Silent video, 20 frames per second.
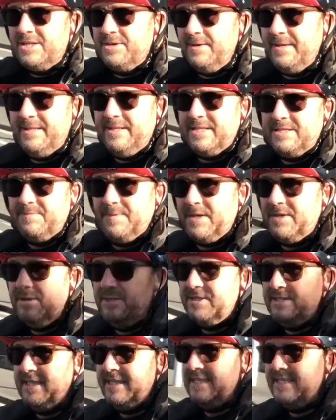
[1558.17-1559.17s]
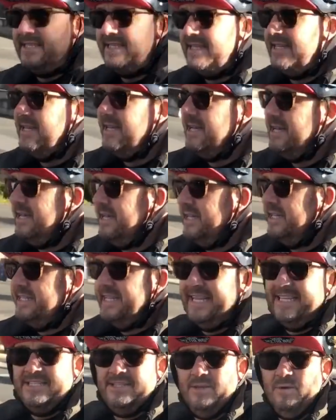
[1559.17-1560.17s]
doing this because this
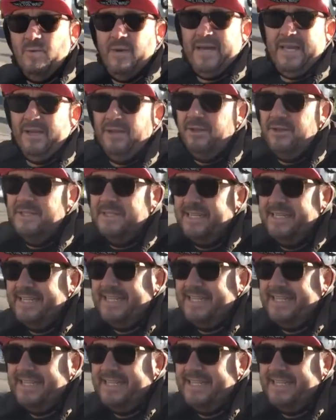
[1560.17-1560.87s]
tests the wheels and